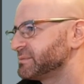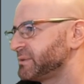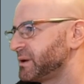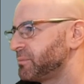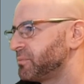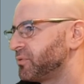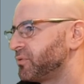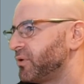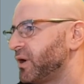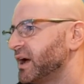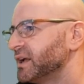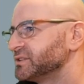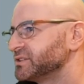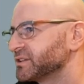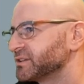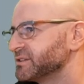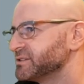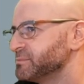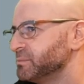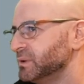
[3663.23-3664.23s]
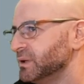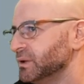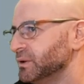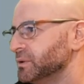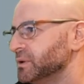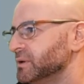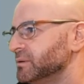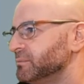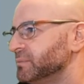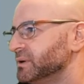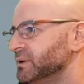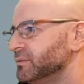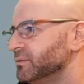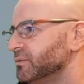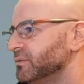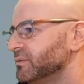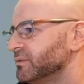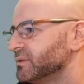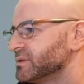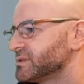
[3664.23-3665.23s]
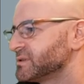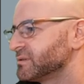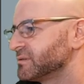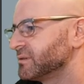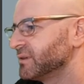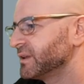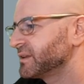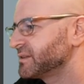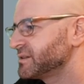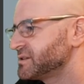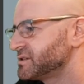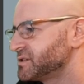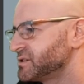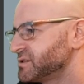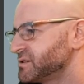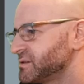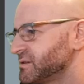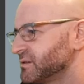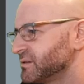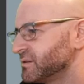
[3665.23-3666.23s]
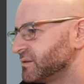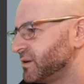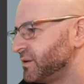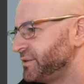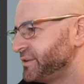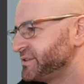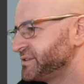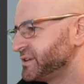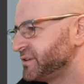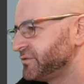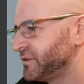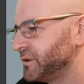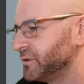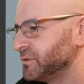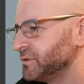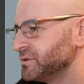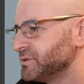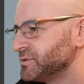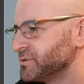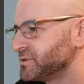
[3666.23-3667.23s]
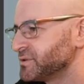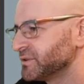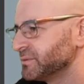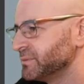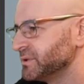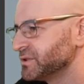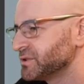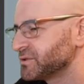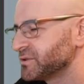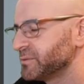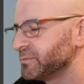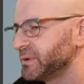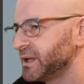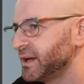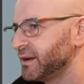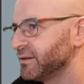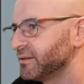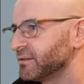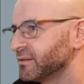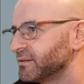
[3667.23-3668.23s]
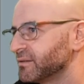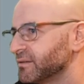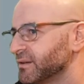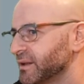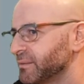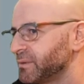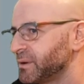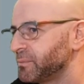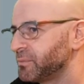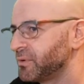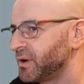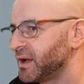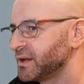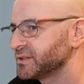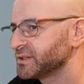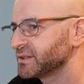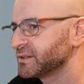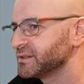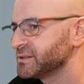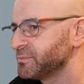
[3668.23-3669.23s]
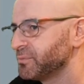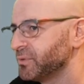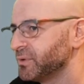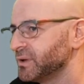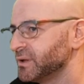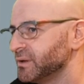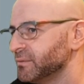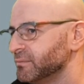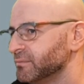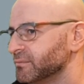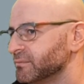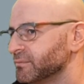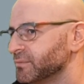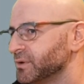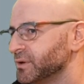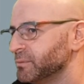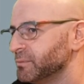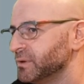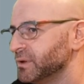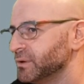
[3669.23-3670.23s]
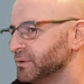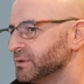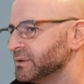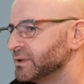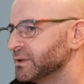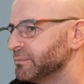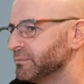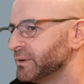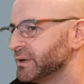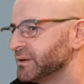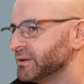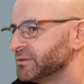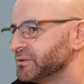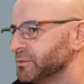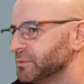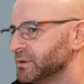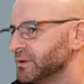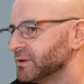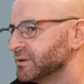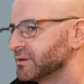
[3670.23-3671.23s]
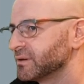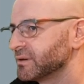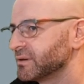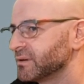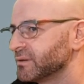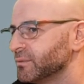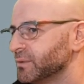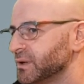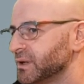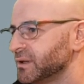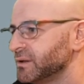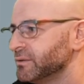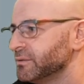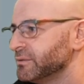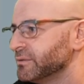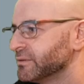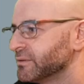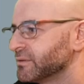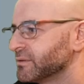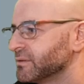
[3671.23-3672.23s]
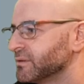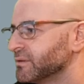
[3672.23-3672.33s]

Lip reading: my project is bloated, but like this, all the stuff I don't use should be stripped out. Like my project is pretty bloated compared to what I use.